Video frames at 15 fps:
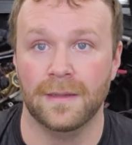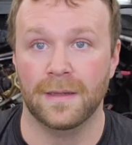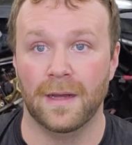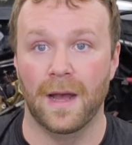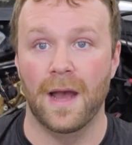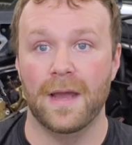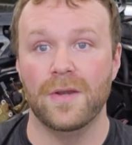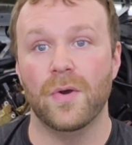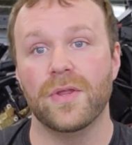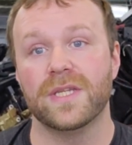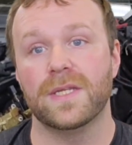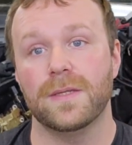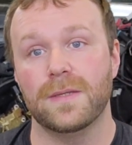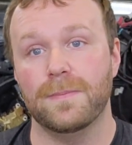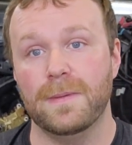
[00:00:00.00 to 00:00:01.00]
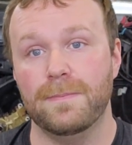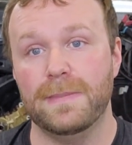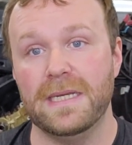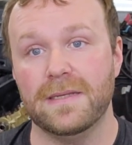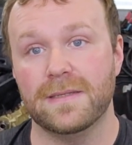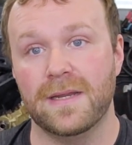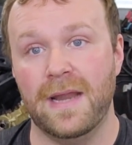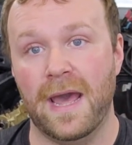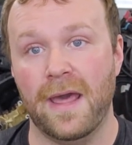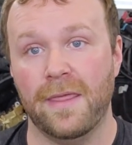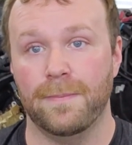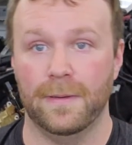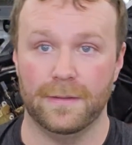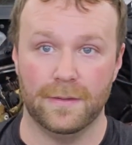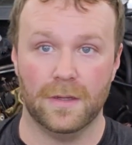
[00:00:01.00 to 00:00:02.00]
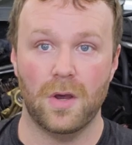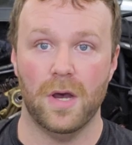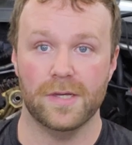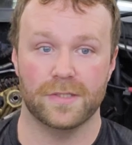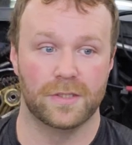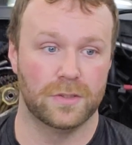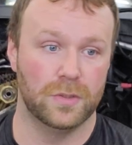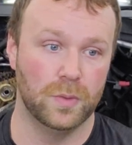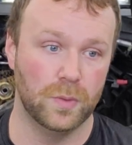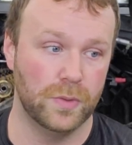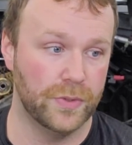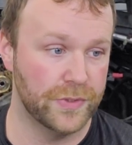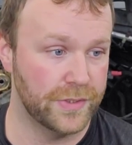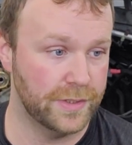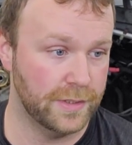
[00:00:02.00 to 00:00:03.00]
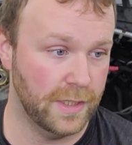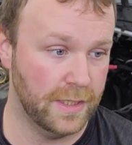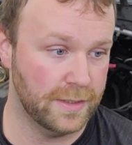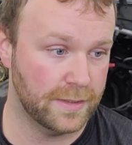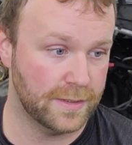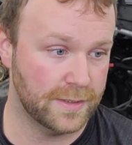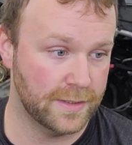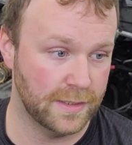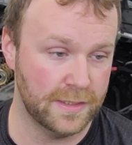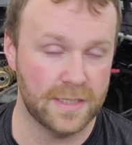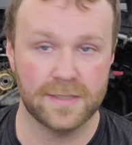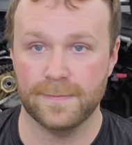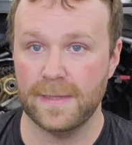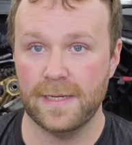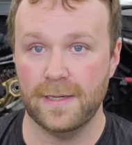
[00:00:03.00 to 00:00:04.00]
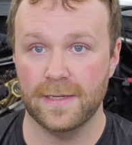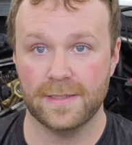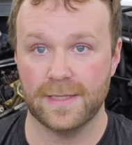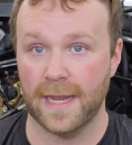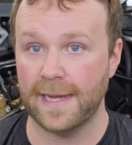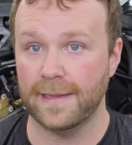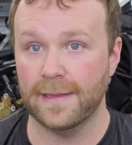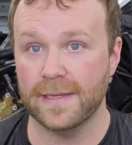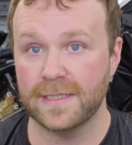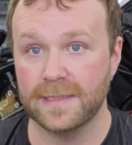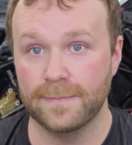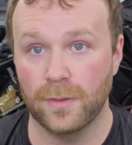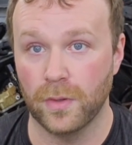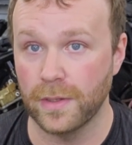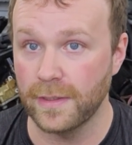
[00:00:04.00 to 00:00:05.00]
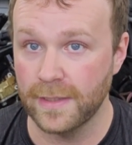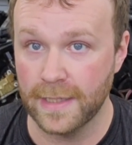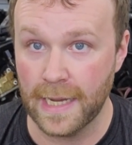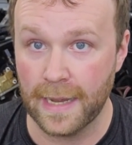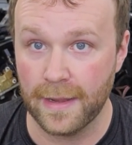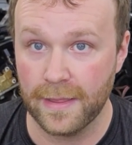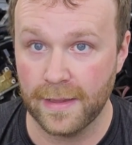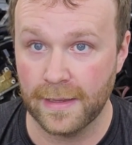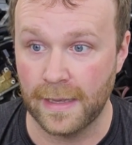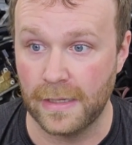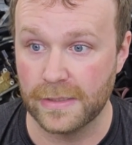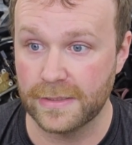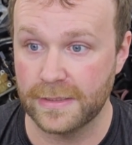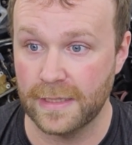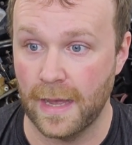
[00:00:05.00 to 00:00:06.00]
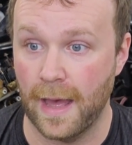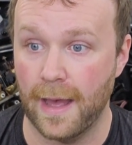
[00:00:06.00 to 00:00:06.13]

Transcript: I know this has been beat to death, but the cost of tools, it doesn't mean it's any less important than anything else.